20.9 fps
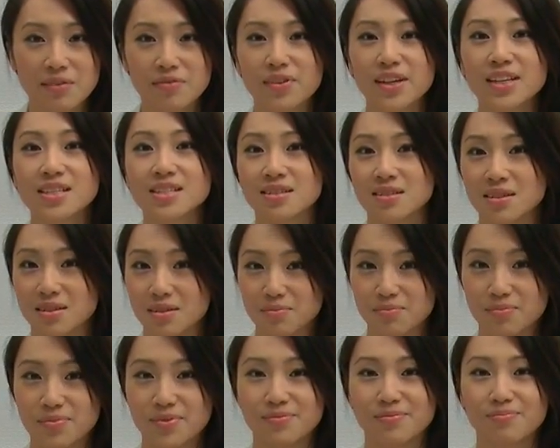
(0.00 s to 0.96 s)
invest in a
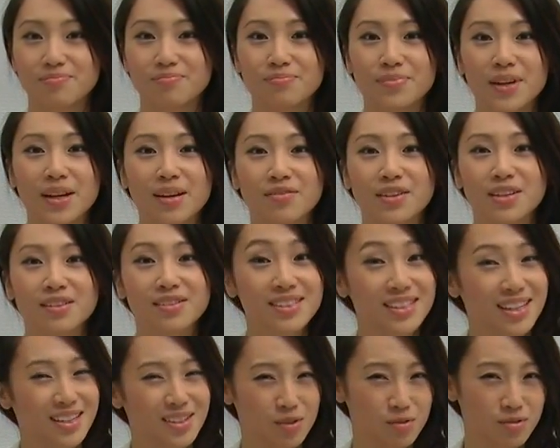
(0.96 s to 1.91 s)
pair of
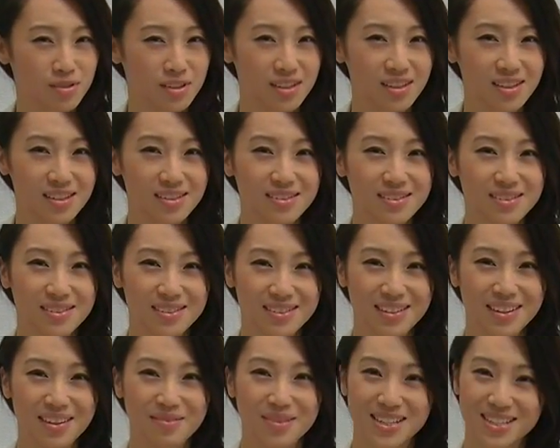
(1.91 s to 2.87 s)
heels that don't hurt.
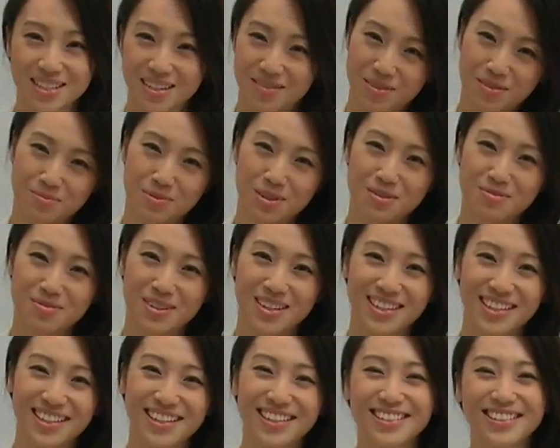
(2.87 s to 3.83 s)
That might save you a bit of
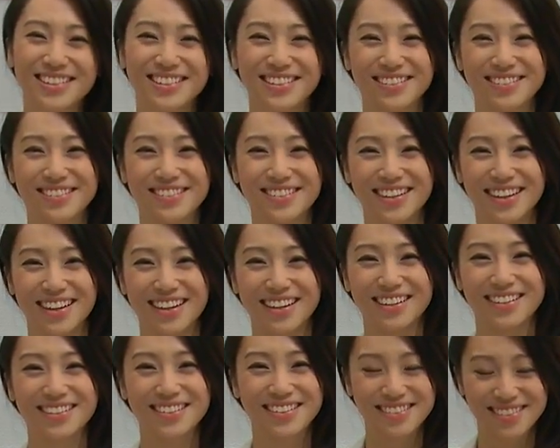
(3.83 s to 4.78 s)
money. So yeah.